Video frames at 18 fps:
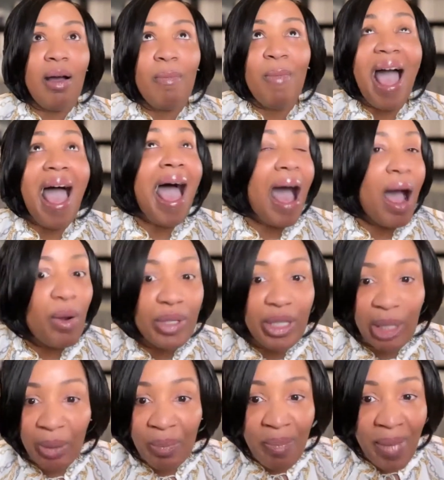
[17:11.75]
how
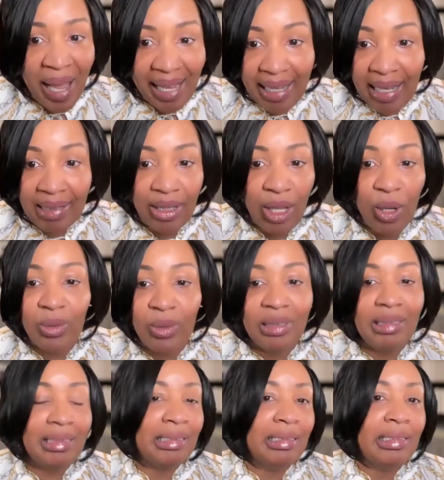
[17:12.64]
you're making
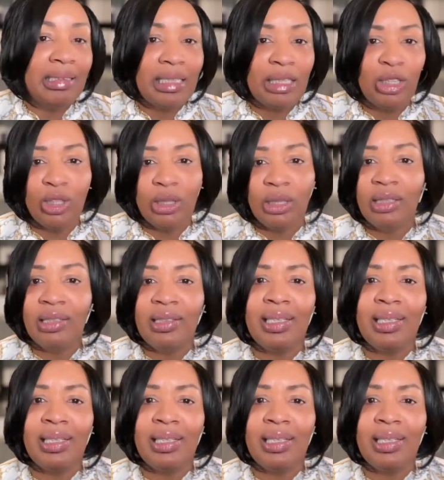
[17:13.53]
those decisions,